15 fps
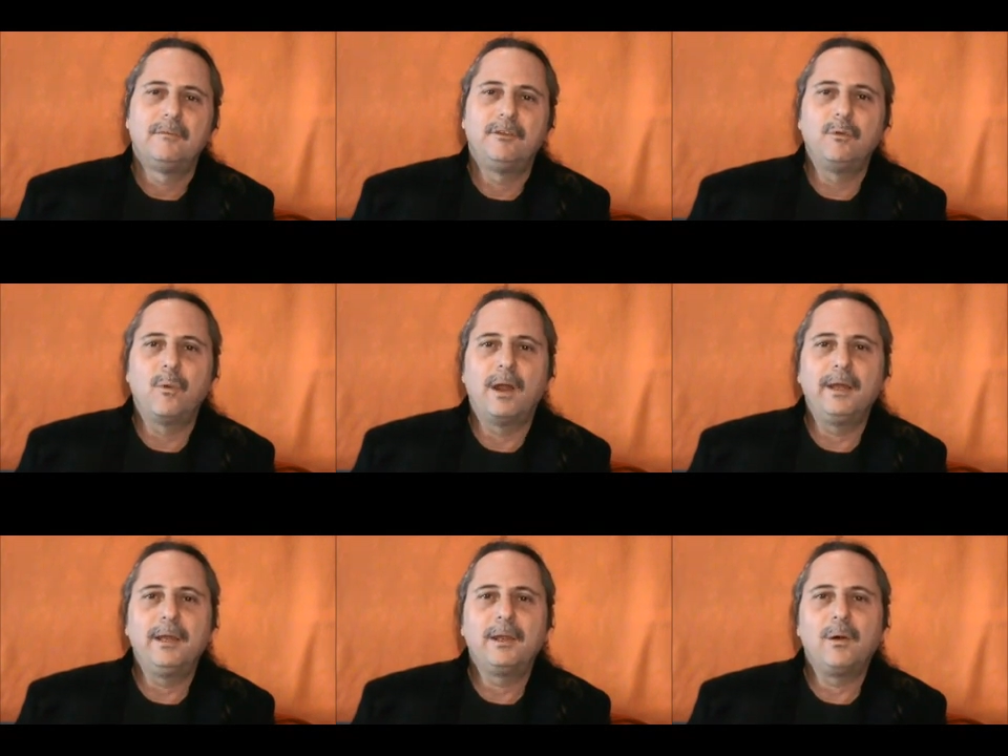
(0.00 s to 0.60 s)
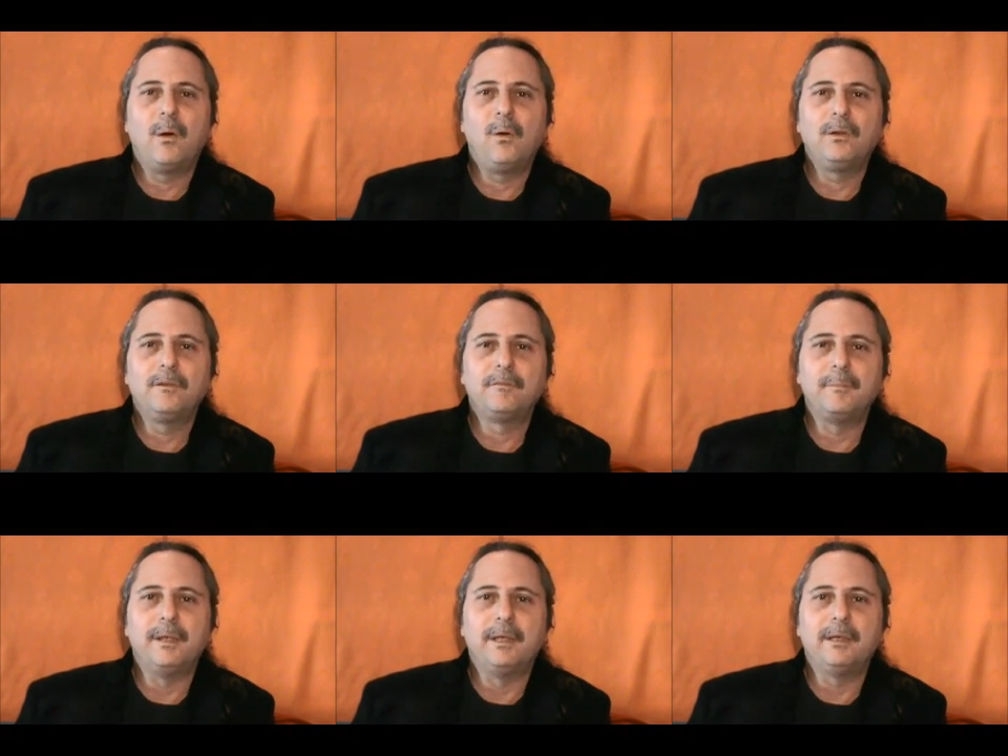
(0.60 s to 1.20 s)
If you want to get a
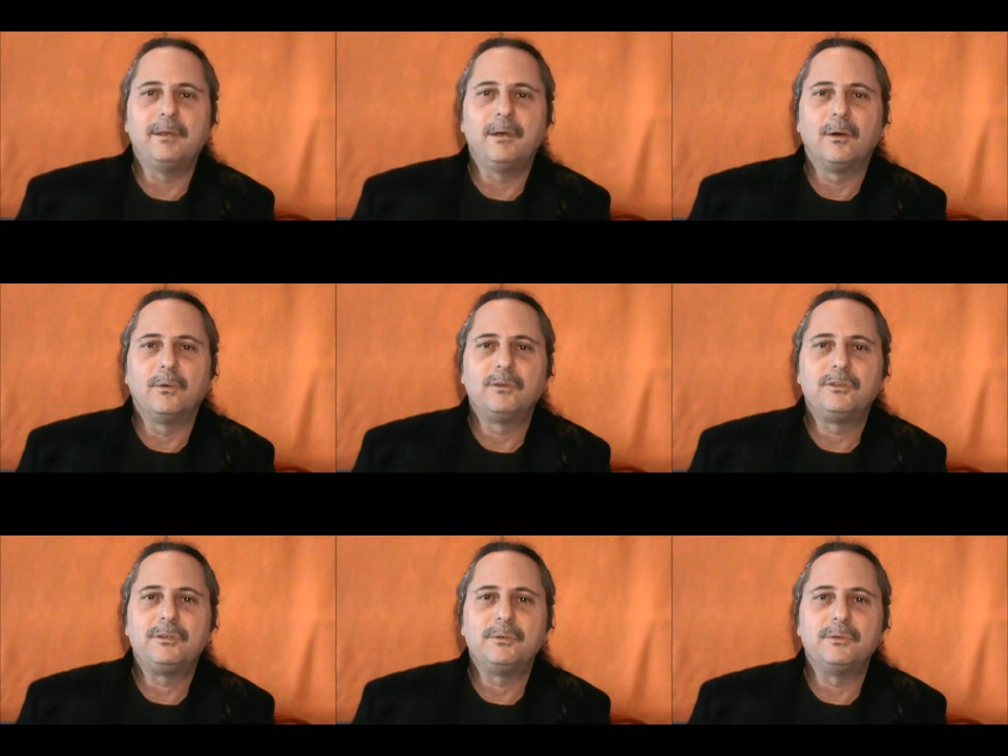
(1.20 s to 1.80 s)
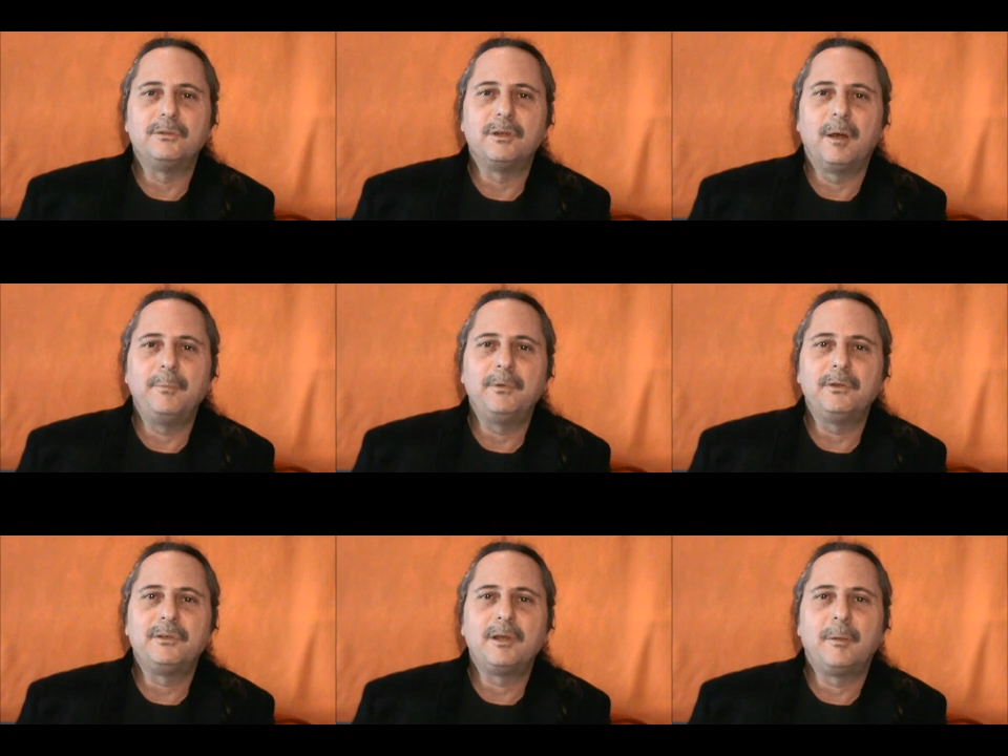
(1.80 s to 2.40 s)
hold of me, go to
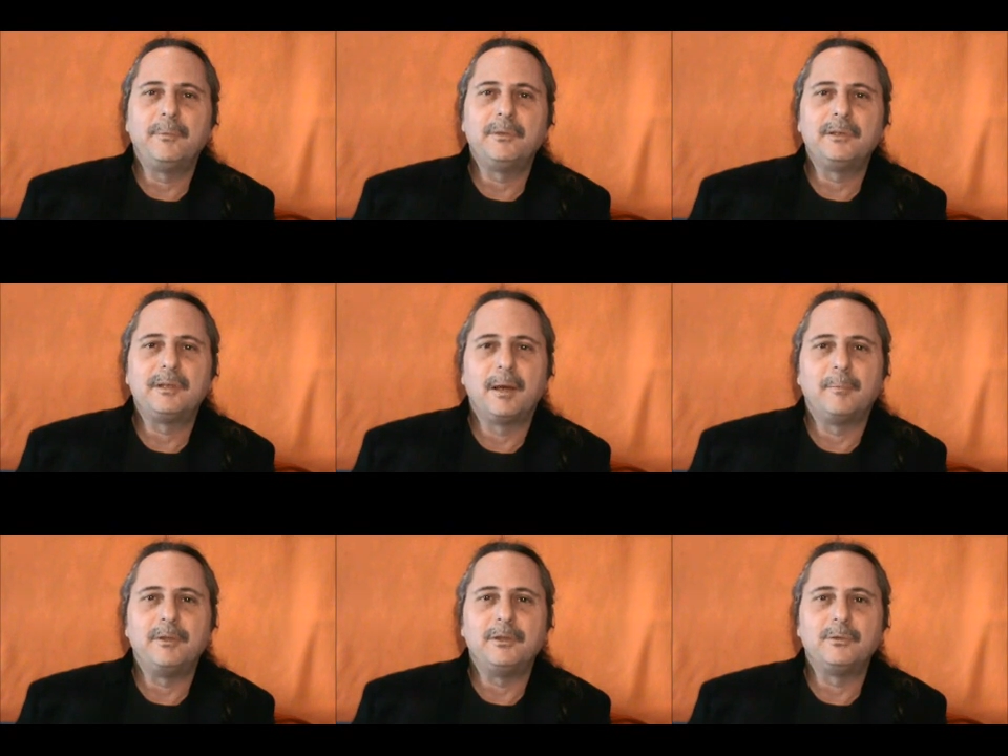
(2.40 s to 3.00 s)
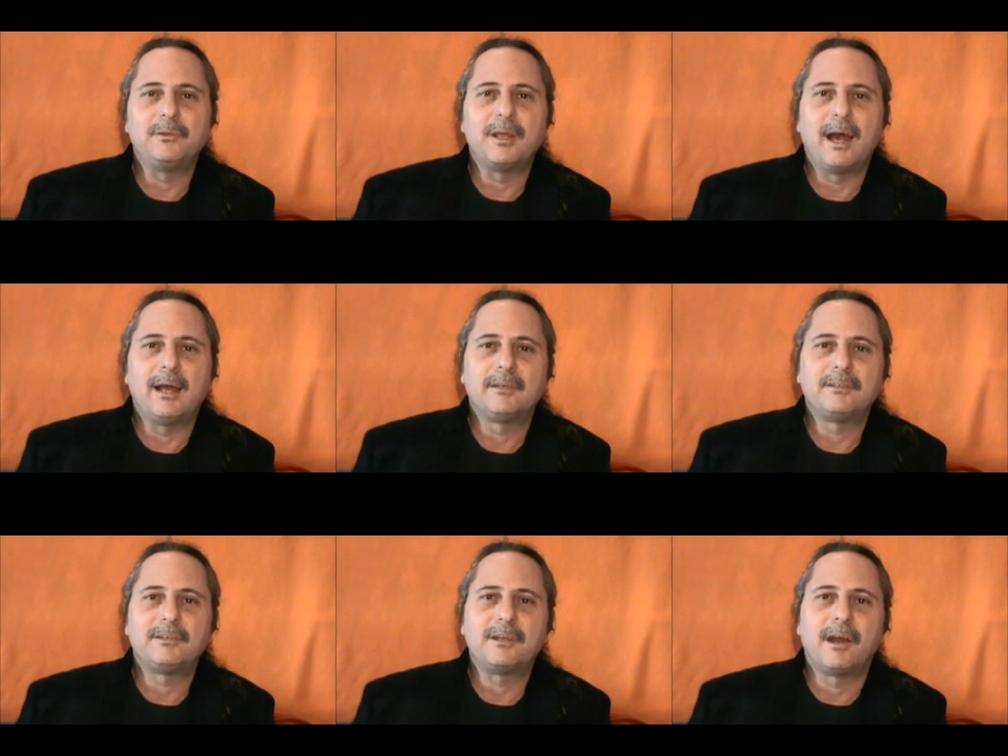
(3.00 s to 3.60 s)

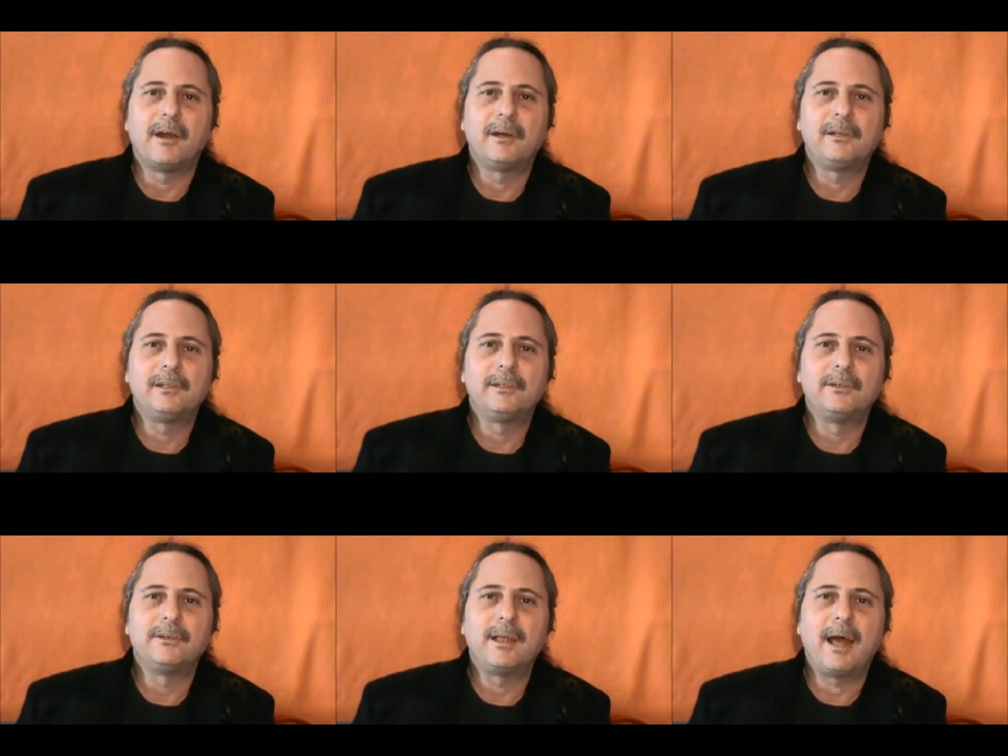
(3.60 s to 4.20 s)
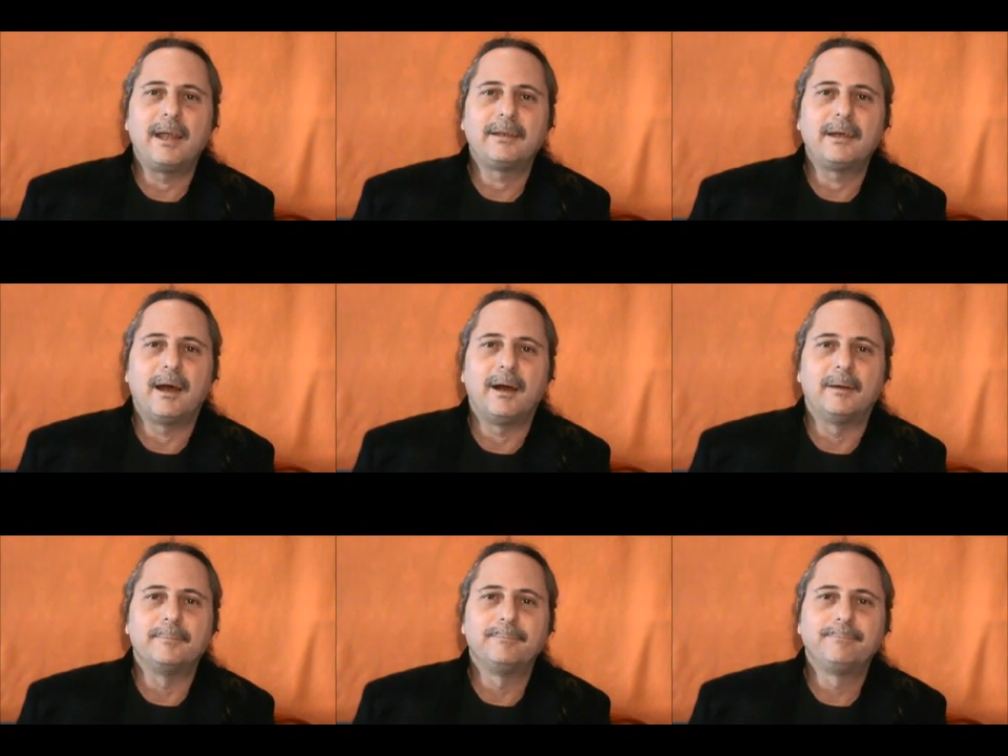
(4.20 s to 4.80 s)

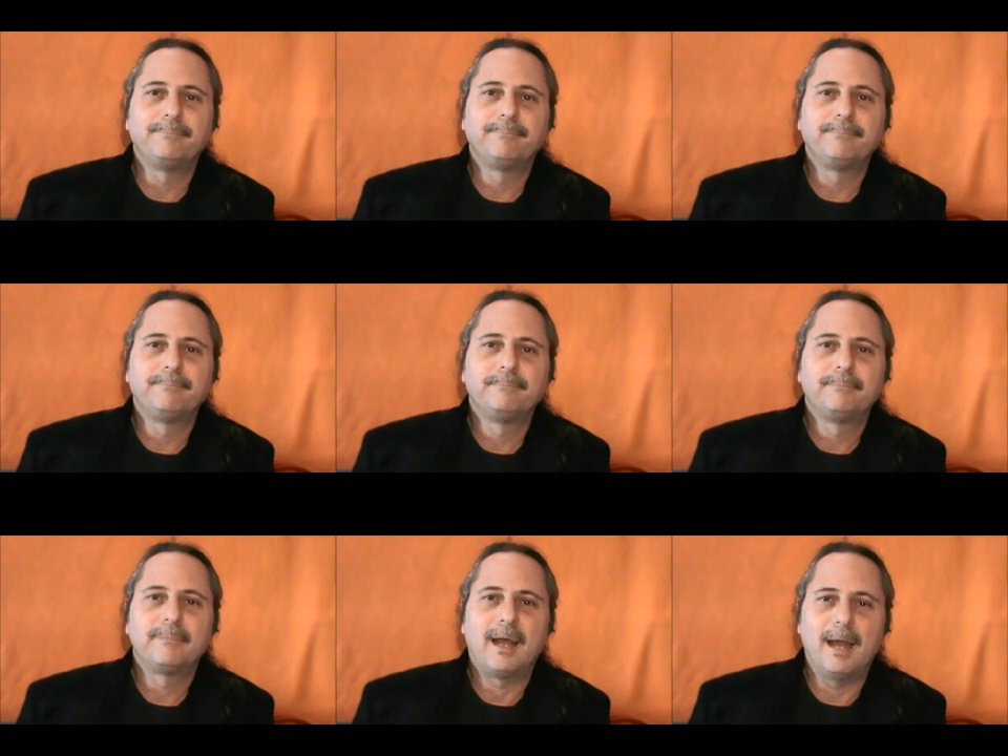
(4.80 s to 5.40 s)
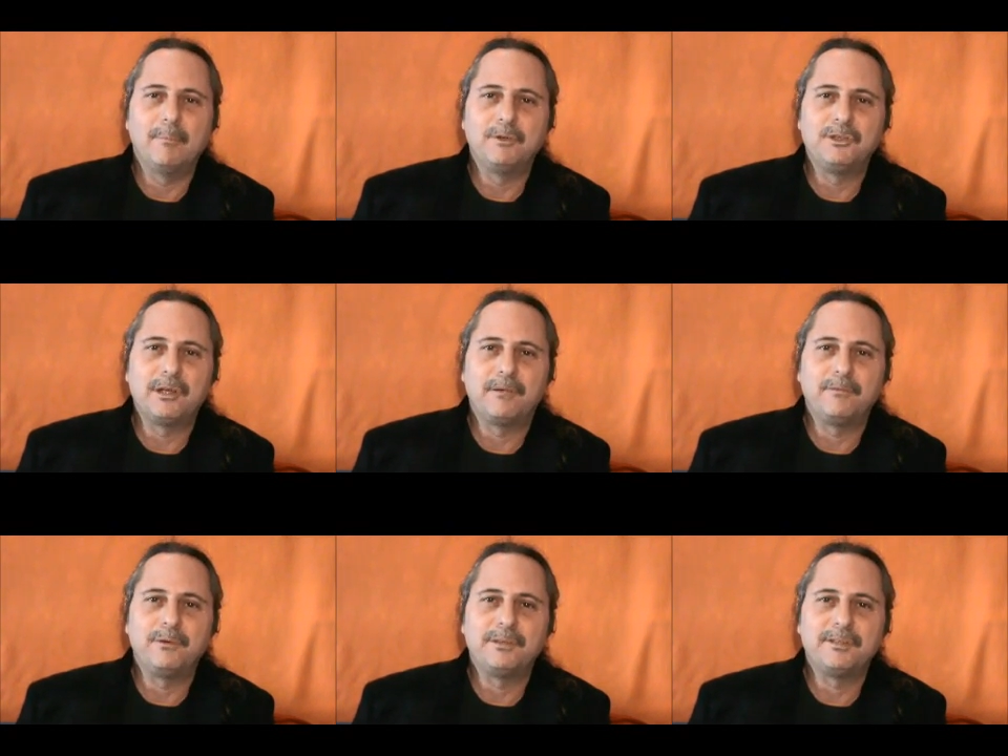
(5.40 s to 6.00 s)
www.starclear.com. I'm
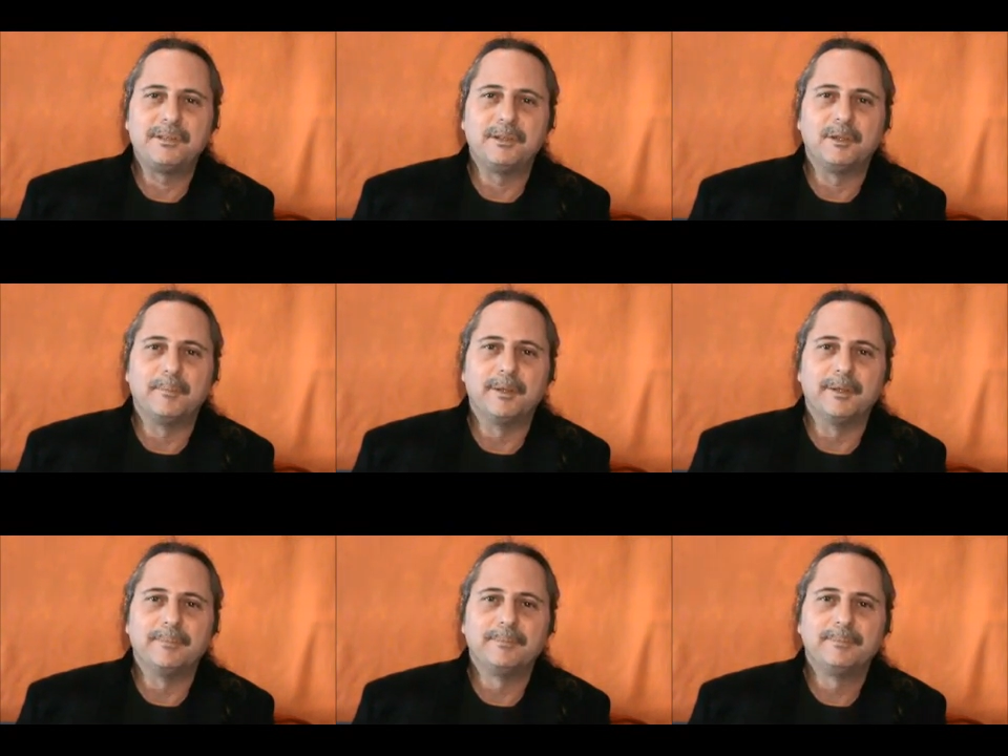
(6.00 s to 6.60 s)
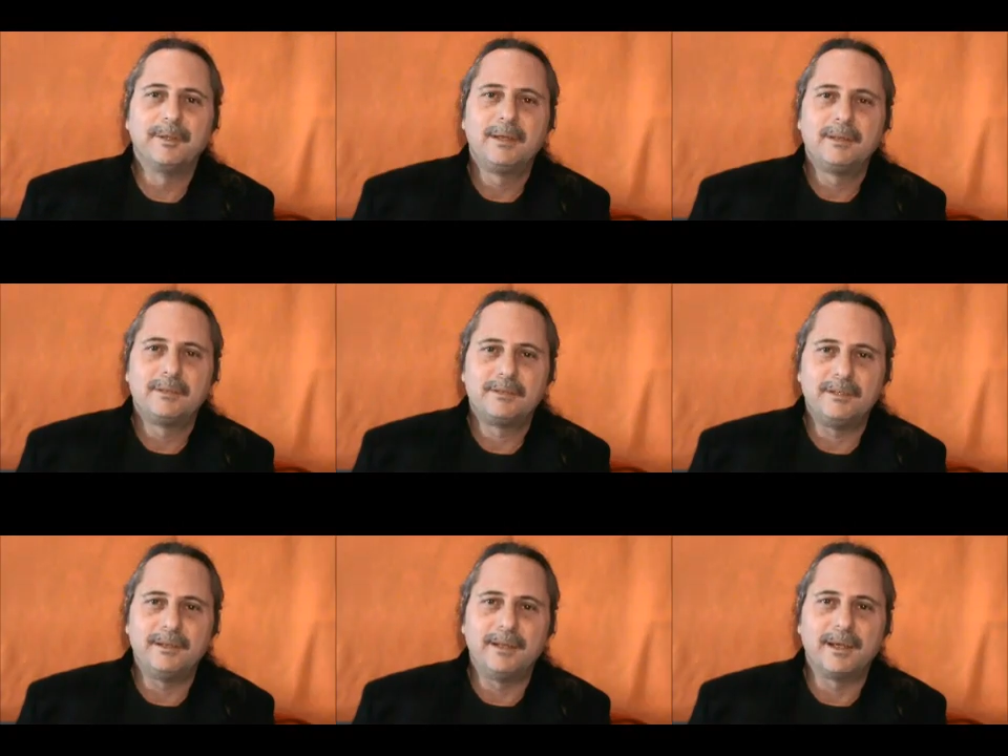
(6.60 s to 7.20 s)
Jeffrey Seelman.
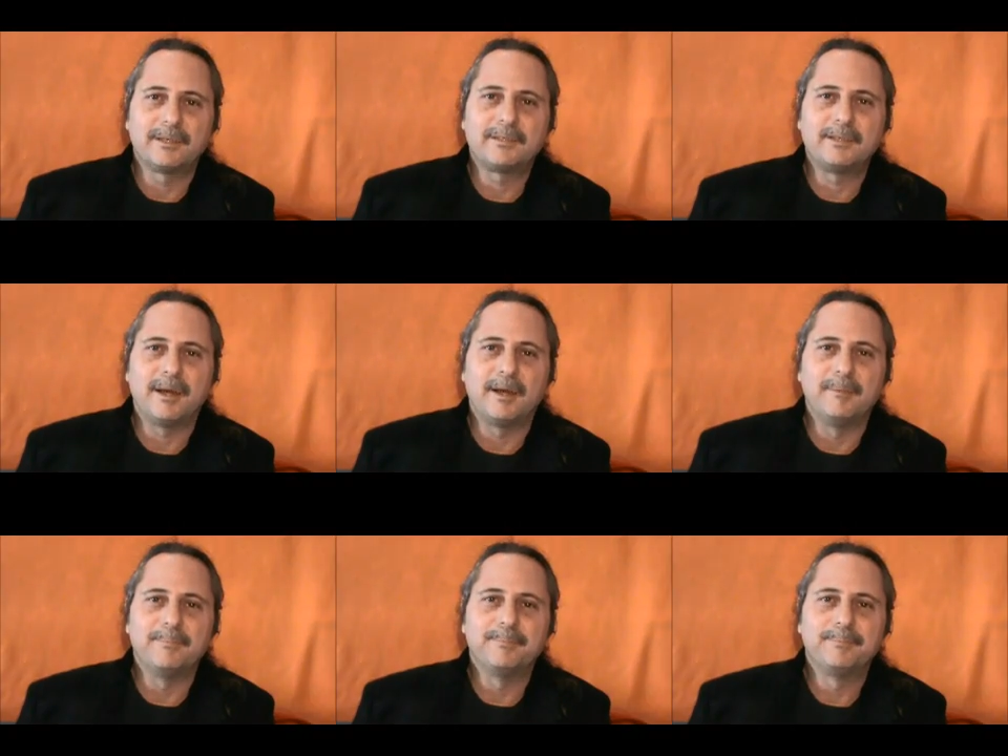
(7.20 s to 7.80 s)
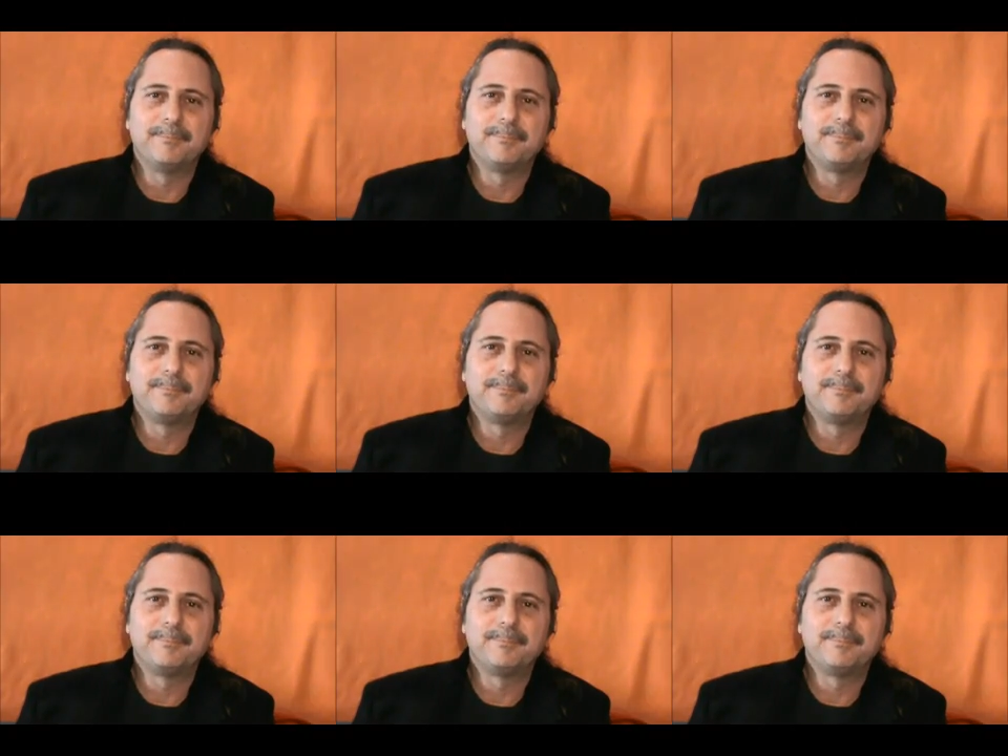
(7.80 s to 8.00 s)
See you next time.